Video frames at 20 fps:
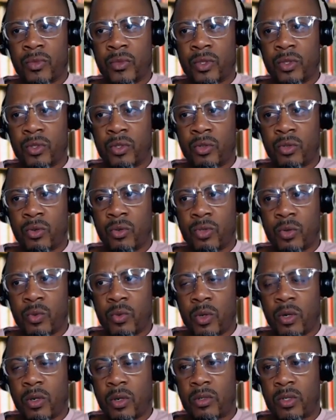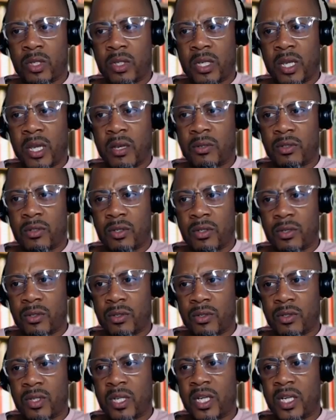social workers,
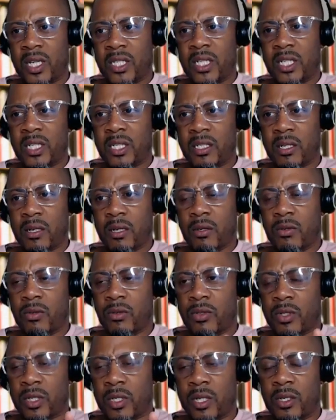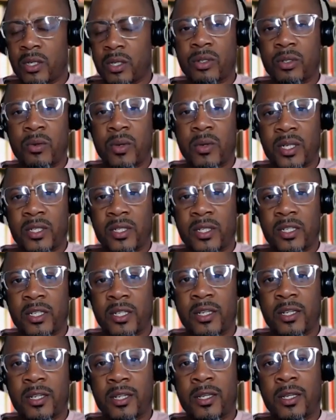counselors, aunties, and uncles. Here's the question:
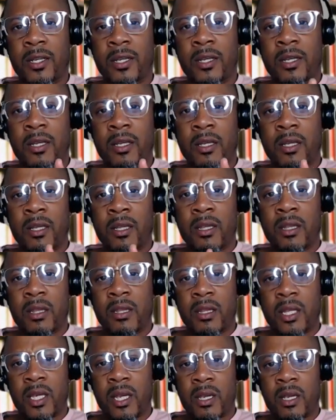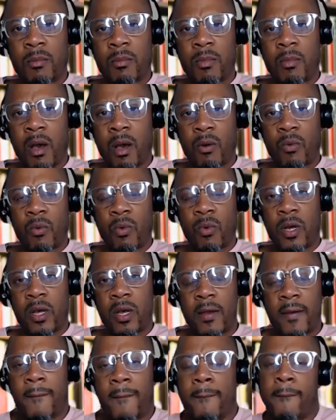think about what